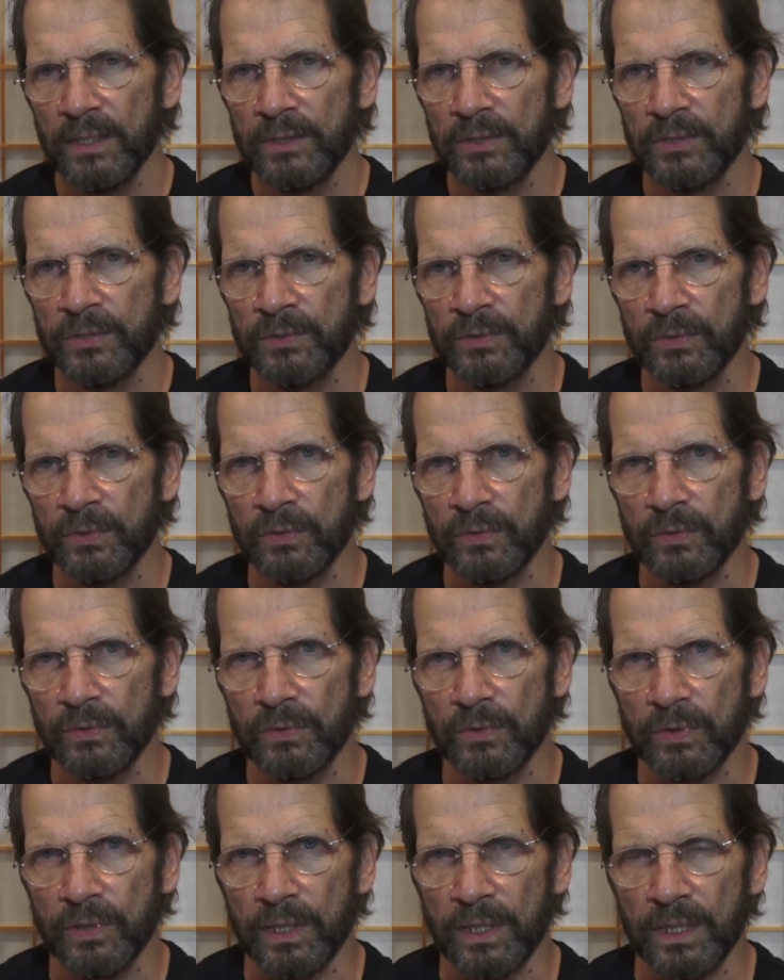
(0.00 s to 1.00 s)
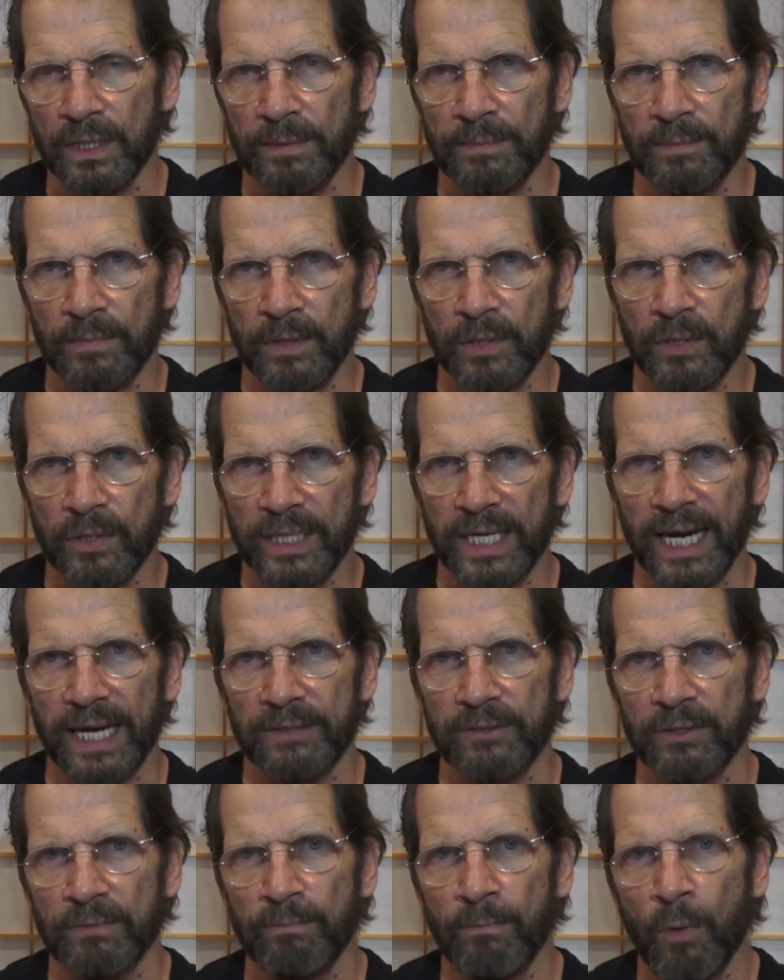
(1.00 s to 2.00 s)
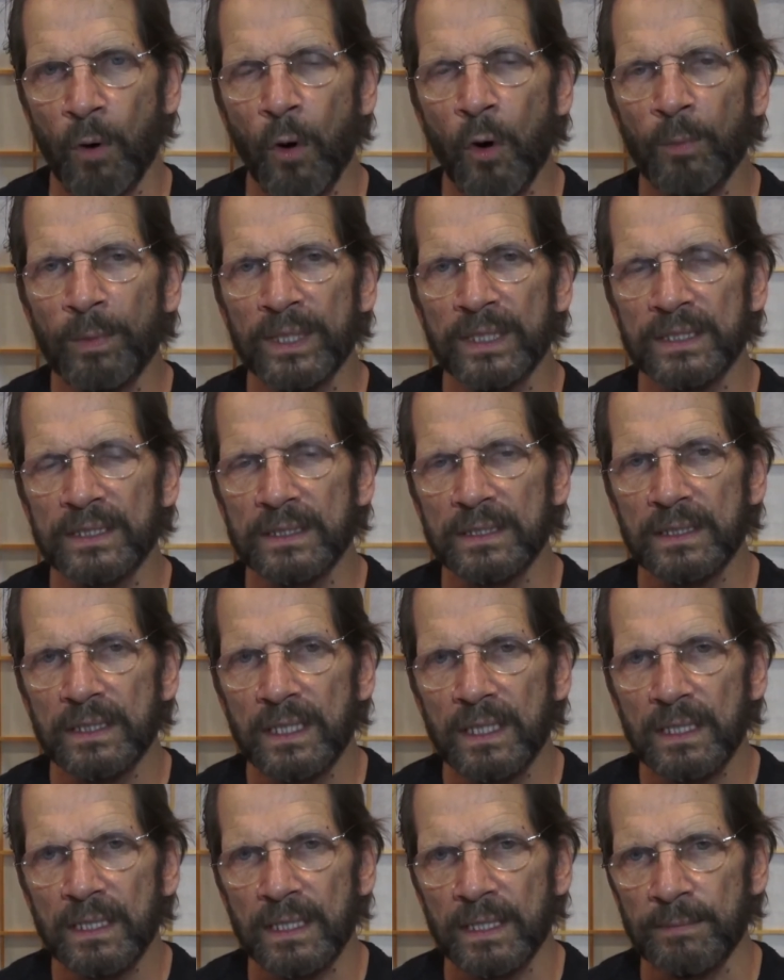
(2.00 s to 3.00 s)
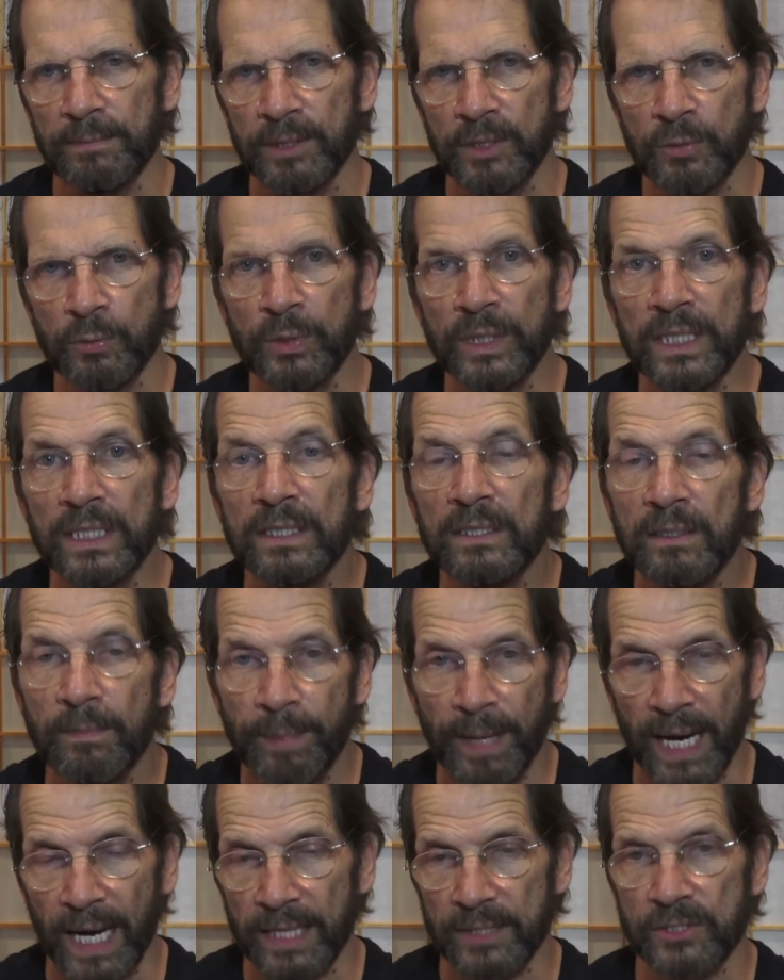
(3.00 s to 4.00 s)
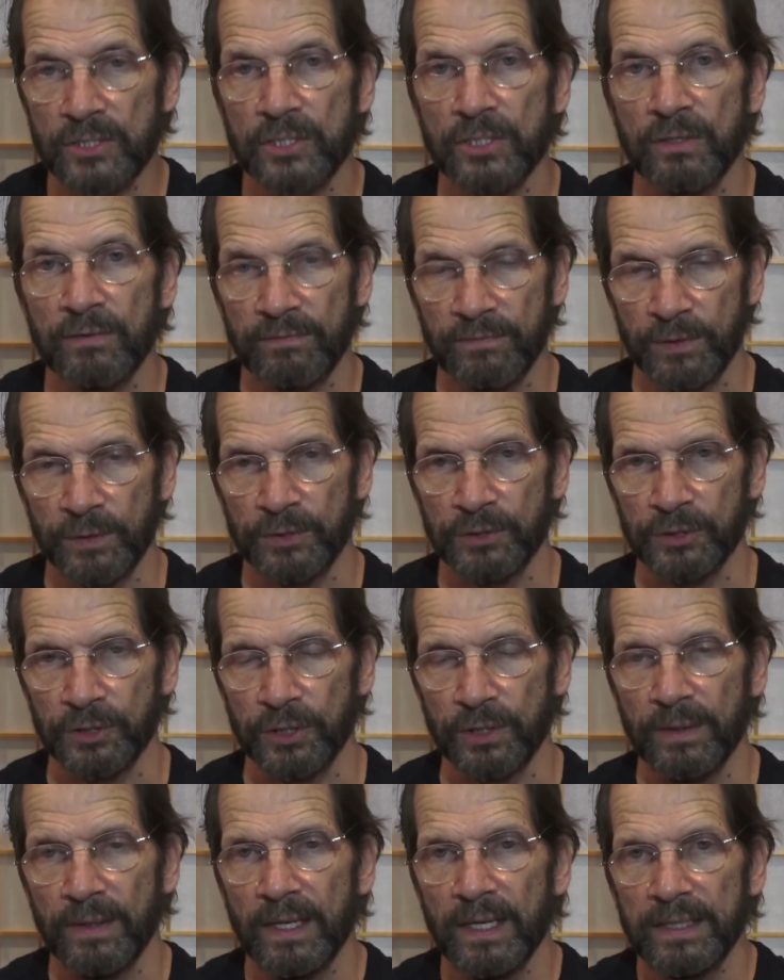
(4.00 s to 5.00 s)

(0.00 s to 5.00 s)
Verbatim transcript: to um, look at the moment in between the past and the future,